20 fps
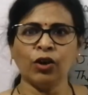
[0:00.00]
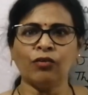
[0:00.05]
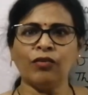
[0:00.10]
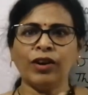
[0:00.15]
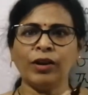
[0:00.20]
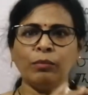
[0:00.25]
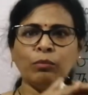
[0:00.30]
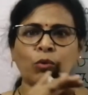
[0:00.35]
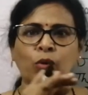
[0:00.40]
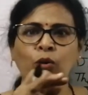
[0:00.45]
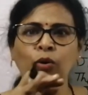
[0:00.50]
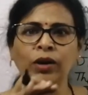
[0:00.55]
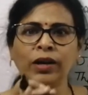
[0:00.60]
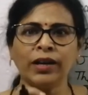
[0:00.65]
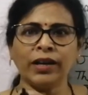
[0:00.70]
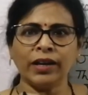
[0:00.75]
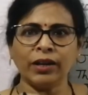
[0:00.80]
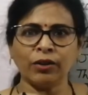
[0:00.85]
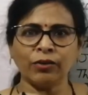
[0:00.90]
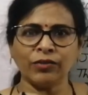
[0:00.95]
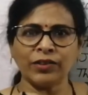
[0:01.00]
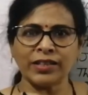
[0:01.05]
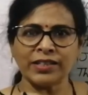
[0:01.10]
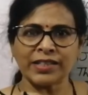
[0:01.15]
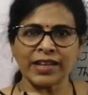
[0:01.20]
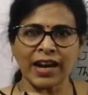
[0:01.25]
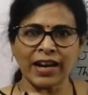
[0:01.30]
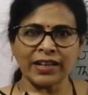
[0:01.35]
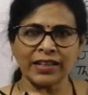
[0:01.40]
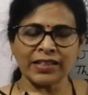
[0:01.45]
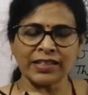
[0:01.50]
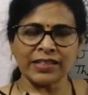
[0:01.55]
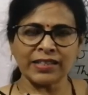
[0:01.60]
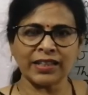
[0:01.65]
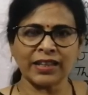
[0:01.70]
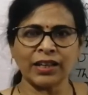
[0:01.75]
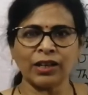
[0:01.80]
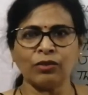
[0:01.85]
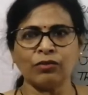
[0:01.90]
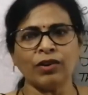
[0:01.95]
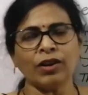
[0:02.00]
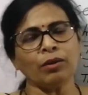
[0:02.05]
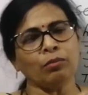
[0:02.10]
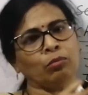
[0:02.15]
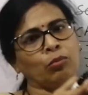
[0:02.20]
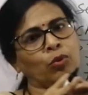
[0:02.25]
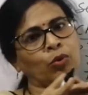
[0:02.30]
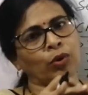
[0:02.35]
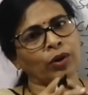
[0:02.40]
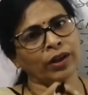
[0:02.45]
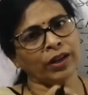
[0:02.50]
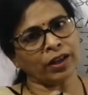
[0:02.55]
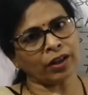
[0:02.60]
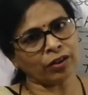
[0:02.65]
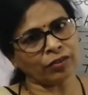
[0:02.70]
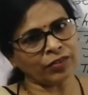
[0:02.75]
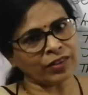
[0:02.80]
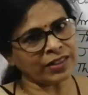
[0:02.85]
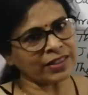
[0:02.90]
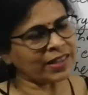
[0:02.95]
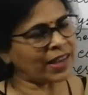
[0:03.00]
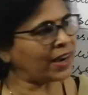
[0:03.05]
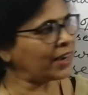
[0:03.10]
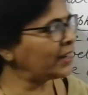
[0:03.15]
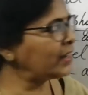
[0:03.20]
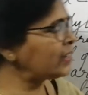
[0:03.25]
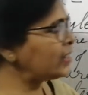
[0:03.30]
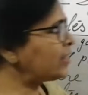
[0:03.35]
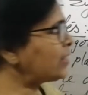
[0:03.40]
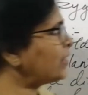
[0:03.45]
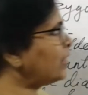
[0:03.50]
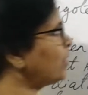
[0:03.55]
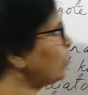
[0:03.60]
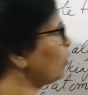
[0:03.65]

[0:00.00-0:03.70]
One more layer of the sand is there. One more layer of the sand is there.